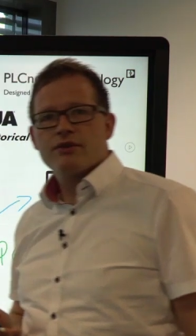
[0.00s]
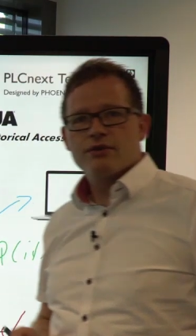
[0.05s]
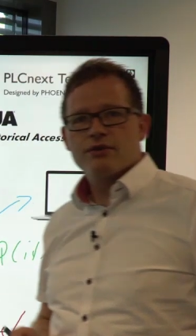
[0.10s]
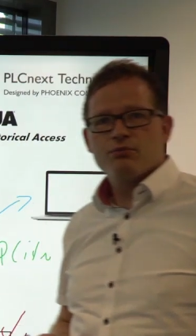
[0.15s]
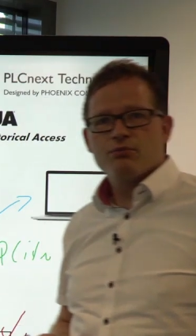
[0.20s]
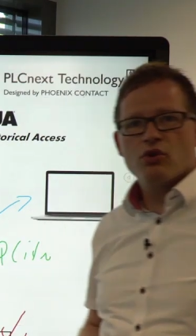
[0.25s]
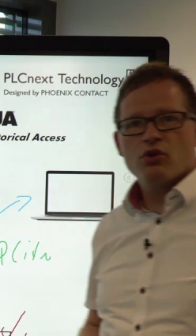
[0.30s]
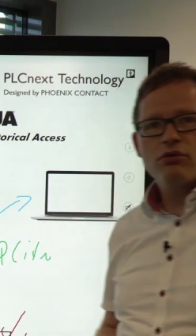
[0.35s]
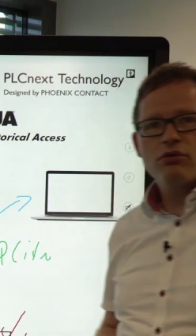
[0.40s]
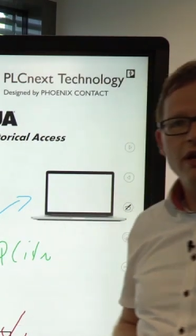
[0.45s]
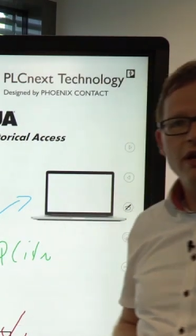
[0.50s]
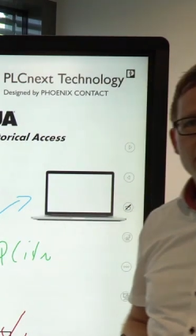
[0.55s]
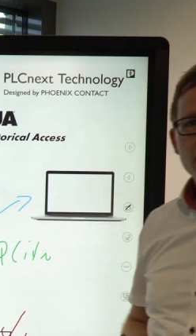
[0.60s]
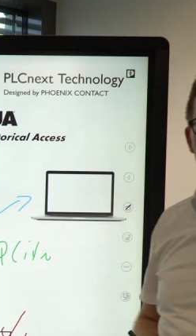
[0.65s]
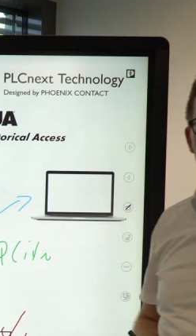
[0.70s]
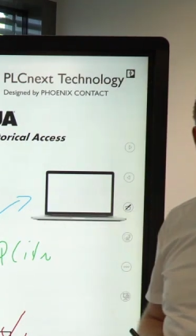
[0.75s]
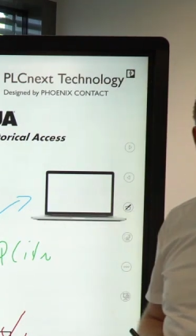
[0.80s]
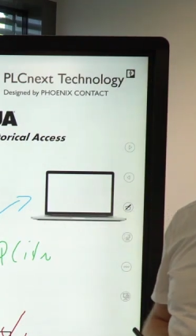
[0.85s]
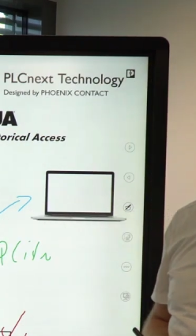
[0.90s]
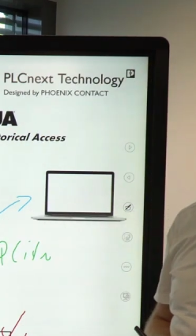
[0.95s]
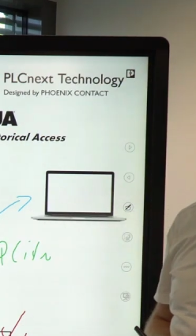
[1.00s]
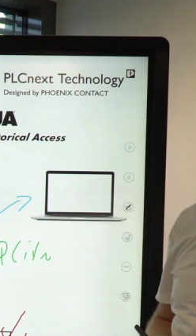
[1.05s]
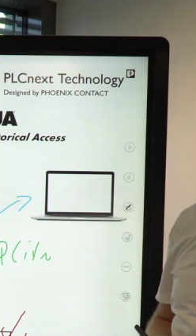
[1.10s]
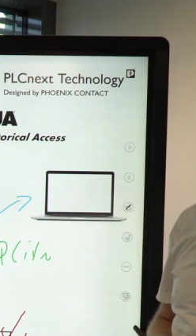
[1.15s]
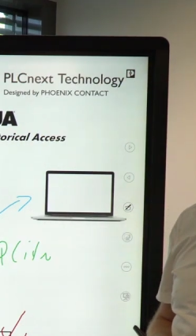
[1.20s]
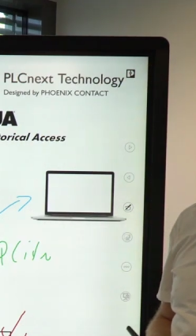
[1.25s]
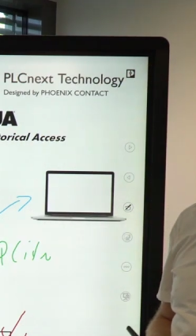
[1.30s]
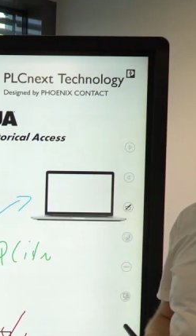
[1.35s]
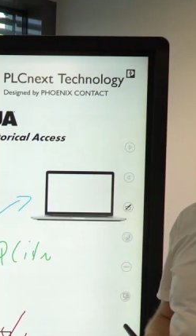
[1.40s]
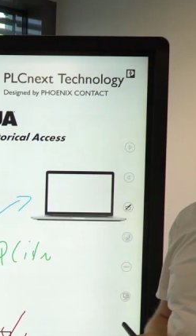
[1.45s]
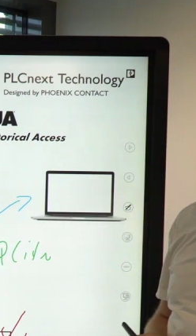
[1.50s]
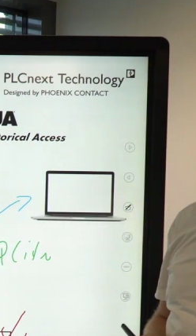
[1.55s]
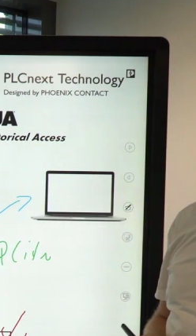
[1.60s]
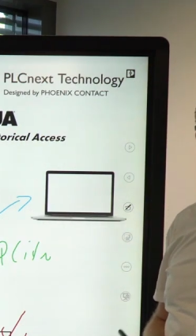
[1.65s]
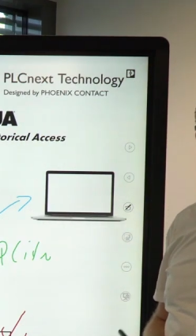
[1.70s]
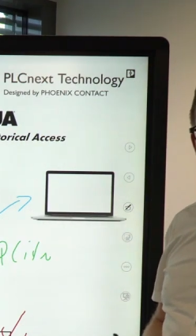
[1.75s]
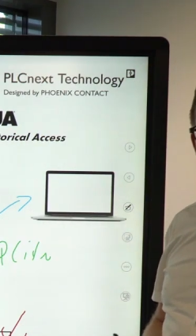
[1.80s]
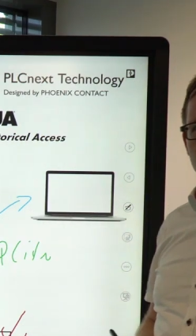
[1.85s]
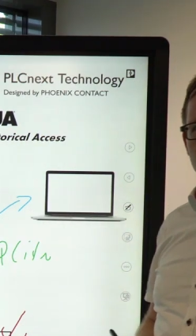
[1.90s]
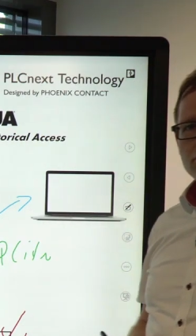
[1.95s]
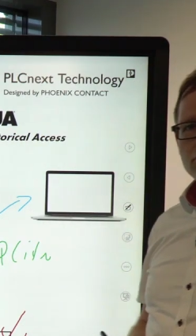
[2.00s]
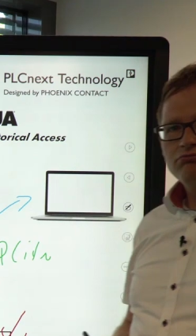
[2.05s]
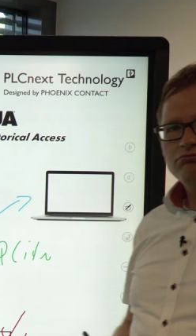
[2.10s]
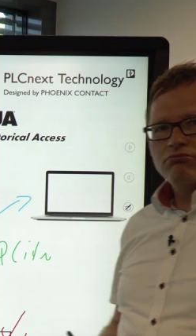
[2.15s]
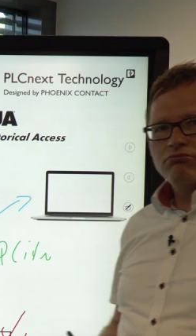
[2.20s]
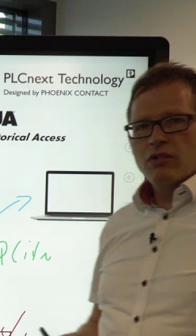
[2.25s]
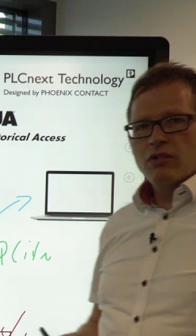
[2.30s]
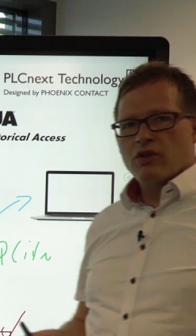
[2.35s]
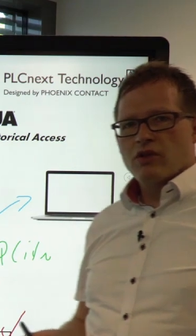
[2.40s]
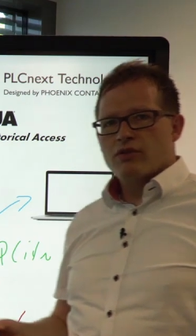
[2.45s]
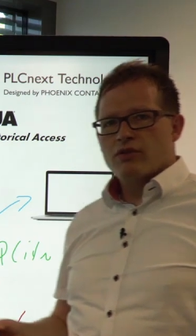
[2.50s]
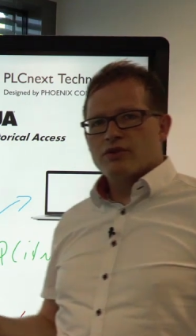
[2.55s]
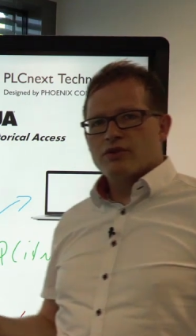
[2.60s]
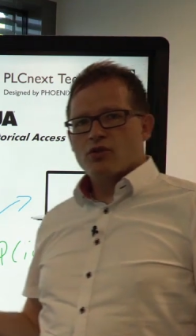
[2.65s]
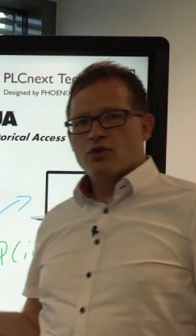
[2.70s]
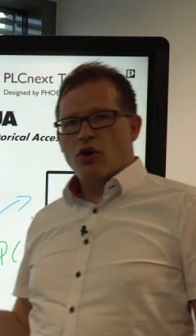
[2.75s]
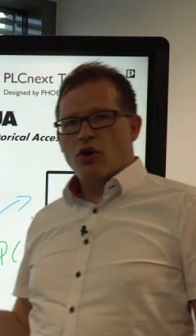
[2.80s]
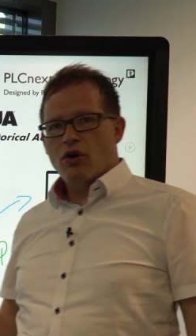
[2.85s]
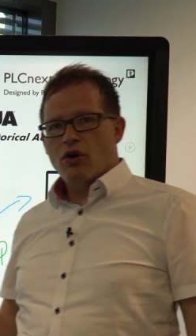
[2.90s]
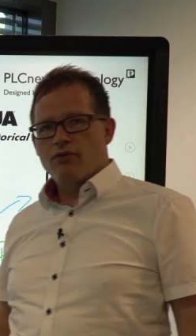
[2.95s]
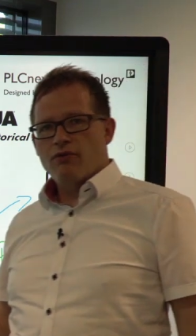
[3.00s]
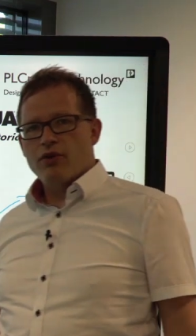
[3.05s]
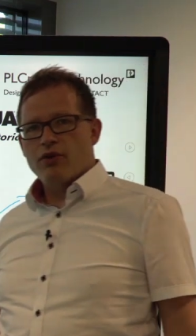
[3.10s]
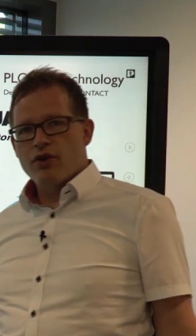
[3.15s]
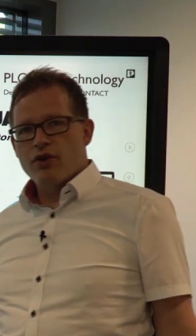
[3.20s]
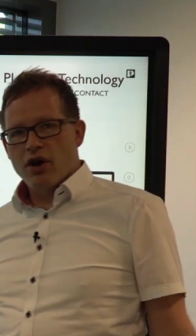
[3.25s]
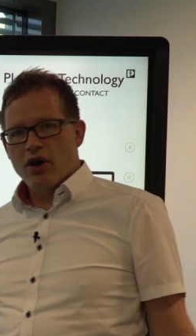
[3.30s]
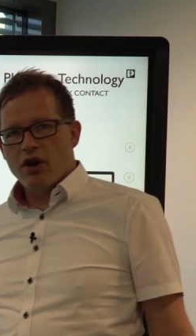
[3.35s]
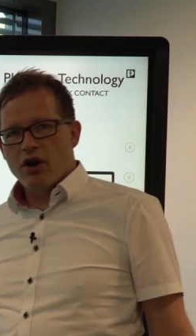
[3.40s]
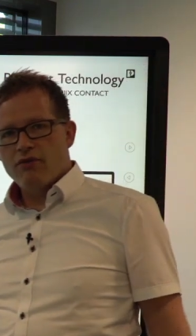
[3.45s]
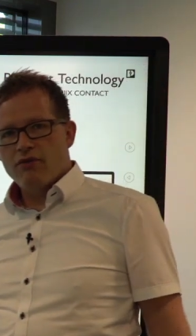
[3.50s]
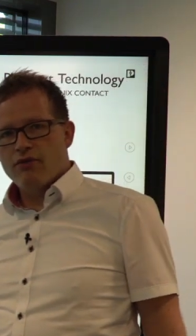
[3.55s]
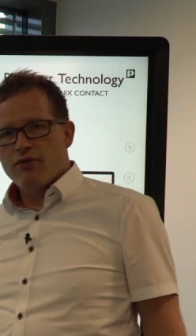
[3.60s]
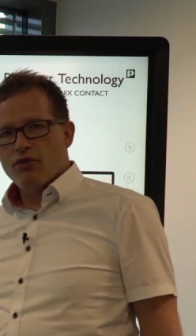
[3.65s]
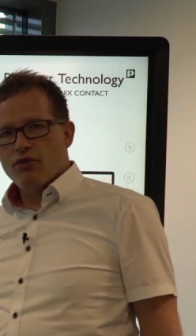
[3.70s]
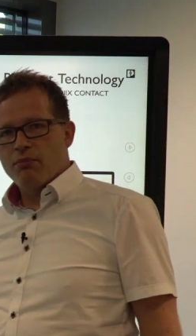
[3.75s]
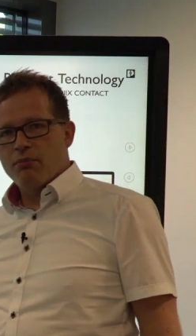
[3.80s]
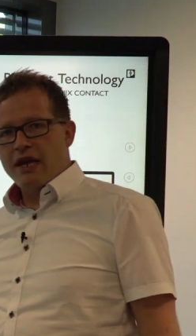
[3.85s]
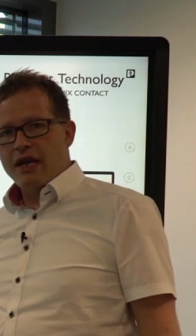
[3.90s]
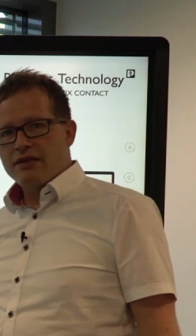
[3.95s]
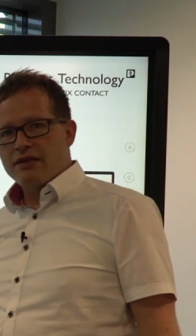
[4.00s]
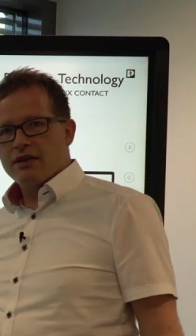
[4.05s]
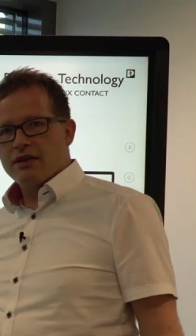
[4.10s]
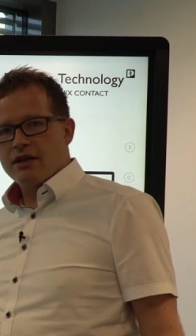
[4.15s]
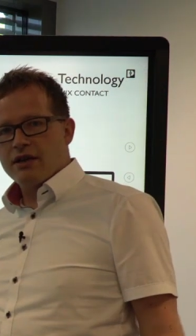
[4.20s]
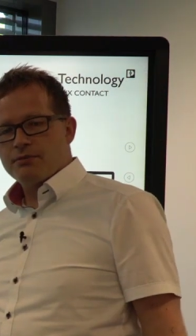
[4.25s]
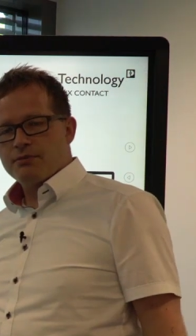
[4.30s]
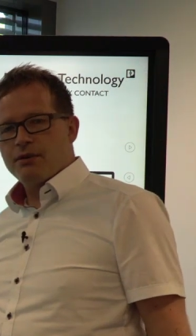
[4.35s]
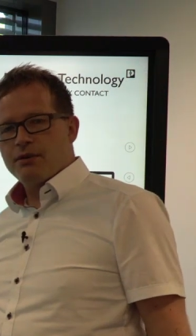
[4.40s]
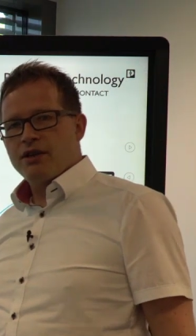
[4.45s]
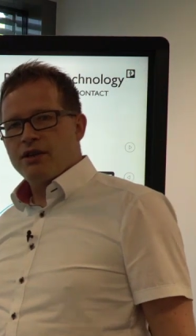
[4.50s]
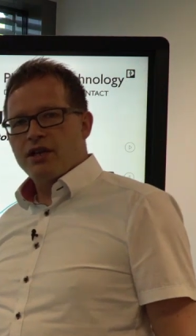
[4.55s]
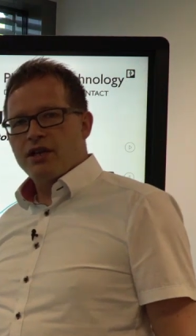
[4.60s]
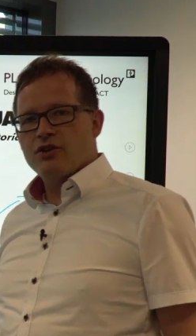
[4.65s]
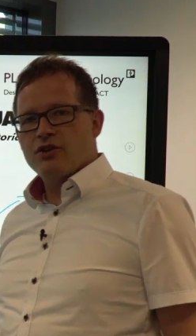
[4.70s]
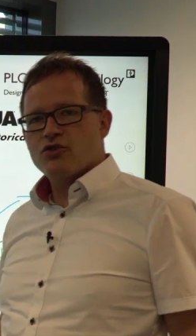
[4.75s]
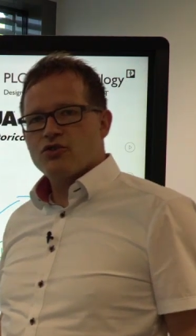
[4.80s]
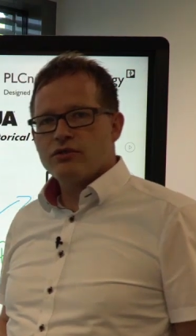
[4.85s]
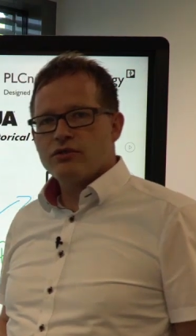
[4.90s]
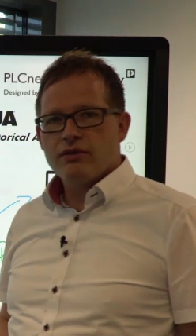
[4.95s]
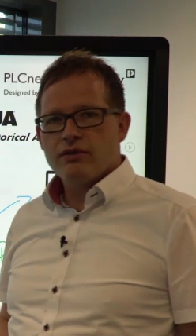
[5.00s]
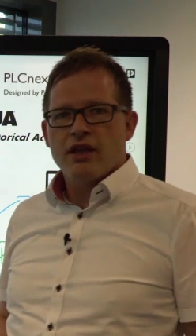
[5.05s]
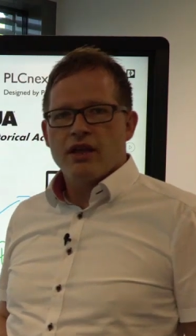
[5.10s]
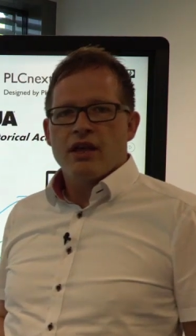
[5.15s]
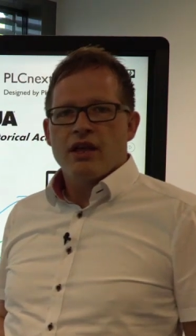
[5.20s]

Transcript: simple way. So, that's all for now for the basic explanation.